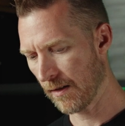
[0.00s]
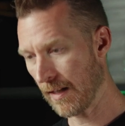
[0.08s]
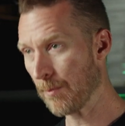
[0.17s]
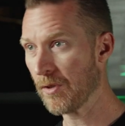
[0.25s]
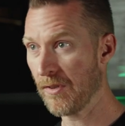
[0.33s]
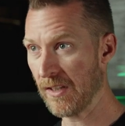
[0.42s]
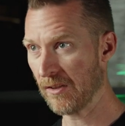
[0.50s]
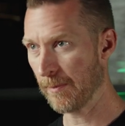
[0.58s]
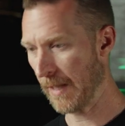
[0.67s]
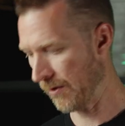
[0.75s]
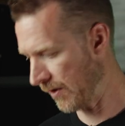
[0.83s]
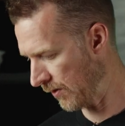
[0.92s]
couple of things
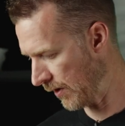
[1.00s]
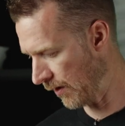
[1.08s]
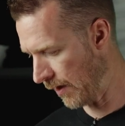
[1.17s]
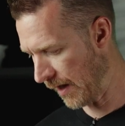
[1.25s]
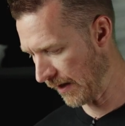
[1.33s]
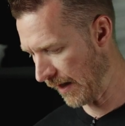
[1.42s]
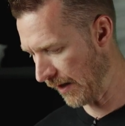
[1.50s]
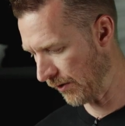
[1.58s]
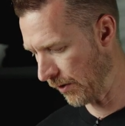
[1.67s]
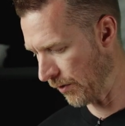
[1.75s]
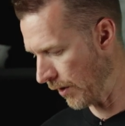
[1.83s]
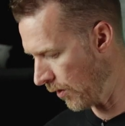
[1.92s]
about this that a lot of guys
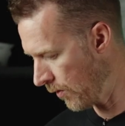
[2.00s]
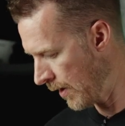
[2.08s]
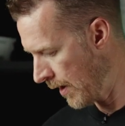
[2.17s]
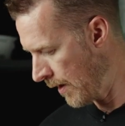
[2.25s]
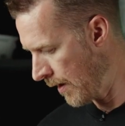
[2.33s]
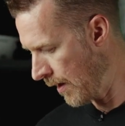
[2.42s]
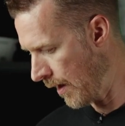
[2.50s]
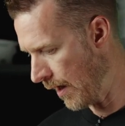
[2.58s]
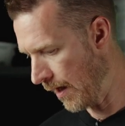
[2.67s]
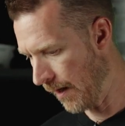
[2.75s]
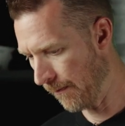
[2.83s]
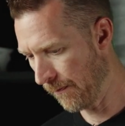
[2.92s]
don't know.
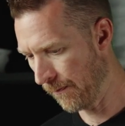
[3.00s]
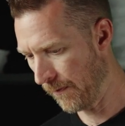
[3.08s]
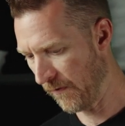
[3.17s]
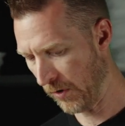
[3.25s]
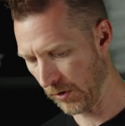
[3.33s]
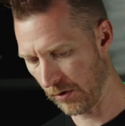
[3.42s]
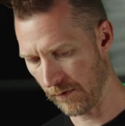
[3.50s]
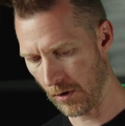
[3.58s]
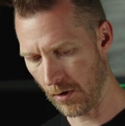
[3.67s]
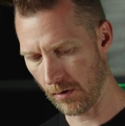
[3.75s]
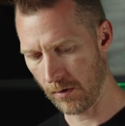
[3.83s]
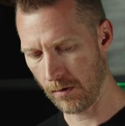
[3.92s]
Um, first of
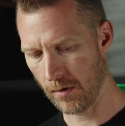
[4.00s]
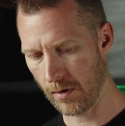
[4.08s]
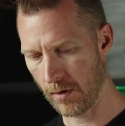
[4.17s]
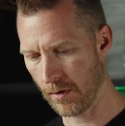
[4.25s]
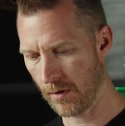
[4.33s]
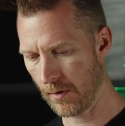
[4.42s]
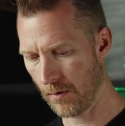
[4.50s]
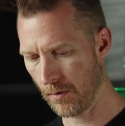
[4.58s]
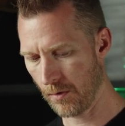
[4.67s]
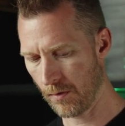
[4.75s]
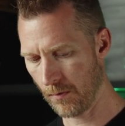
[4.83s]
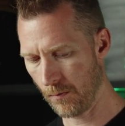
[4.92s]
all,
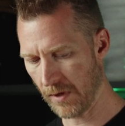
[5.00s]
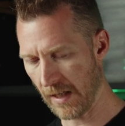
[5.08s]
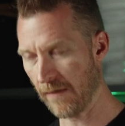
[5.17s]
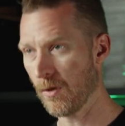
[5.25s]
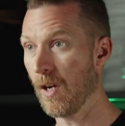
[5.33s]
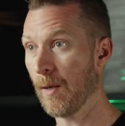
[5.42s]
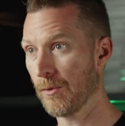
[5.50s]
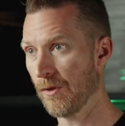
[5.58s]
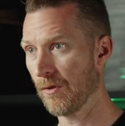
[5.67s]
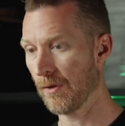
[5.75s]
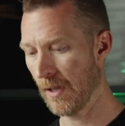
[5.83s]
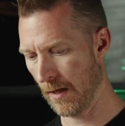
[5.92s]
we gave you
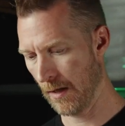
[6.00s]
options.